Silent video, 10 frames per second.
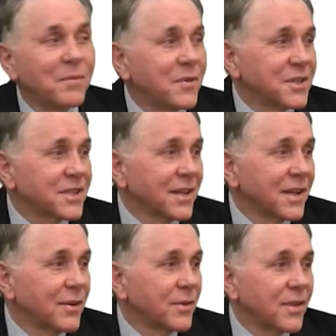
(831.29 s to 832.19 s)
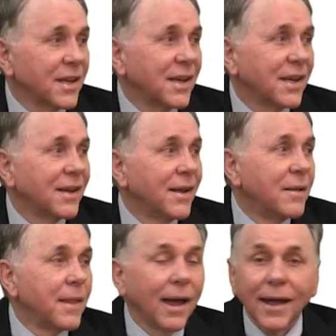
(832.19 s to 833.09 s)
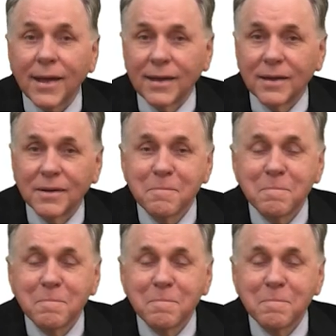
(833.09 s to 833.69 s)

obviously we're thinking, hey,